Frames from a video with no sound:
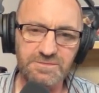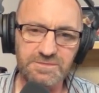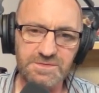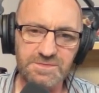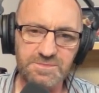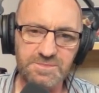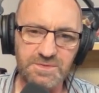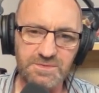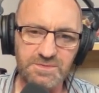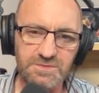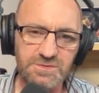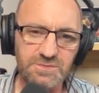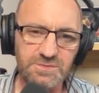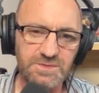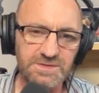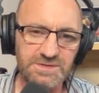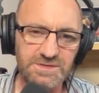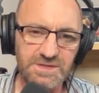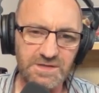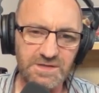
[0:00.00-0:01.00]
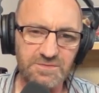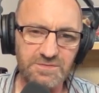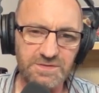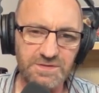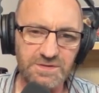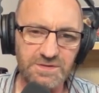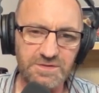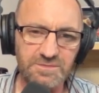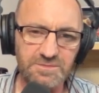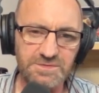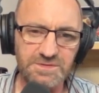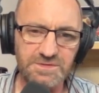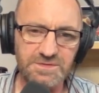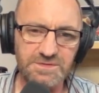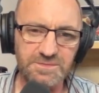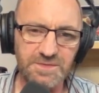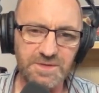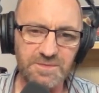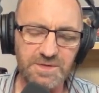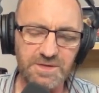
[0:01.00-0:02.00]
spiritual integrity comes
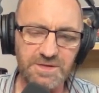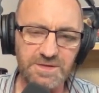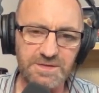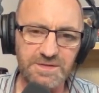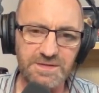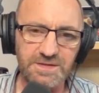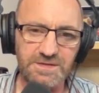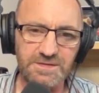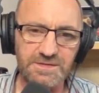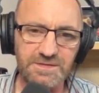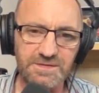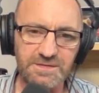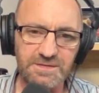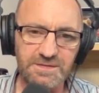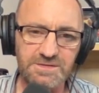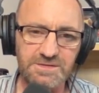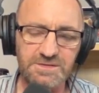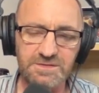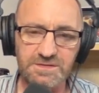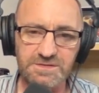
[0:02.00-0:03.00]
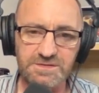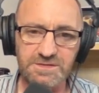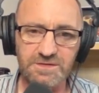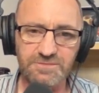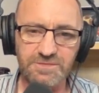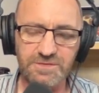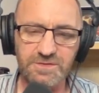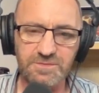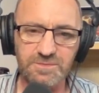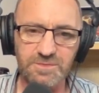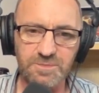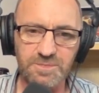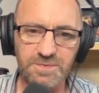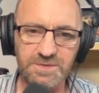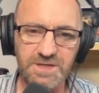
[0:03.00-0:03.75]
into my mind again, and it's it's often come up.